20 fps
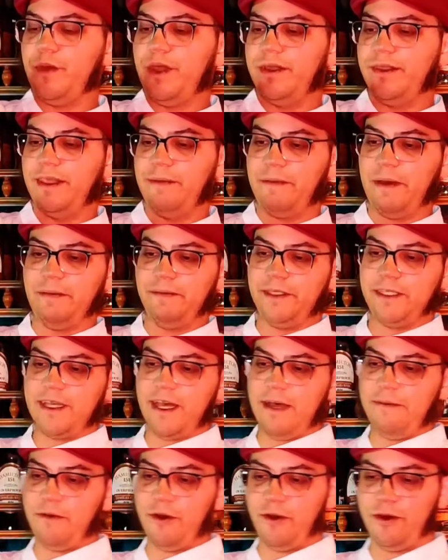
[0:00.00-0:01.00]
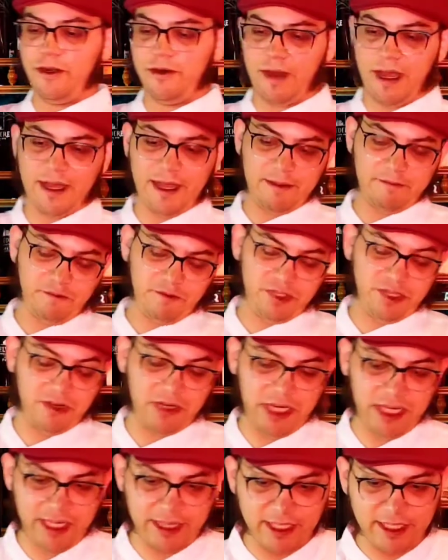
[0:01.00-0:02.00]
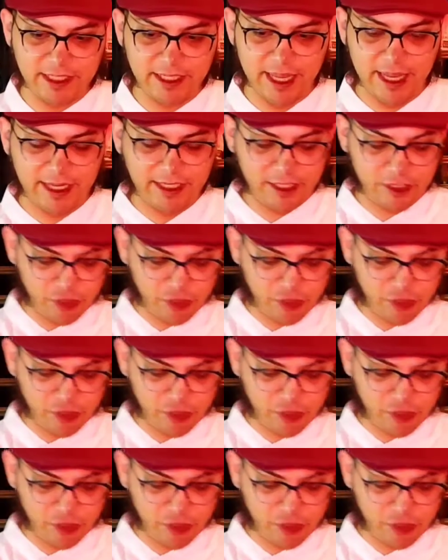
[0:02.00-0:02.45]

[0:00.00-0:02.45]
the Pimms cup, or sorry, in this case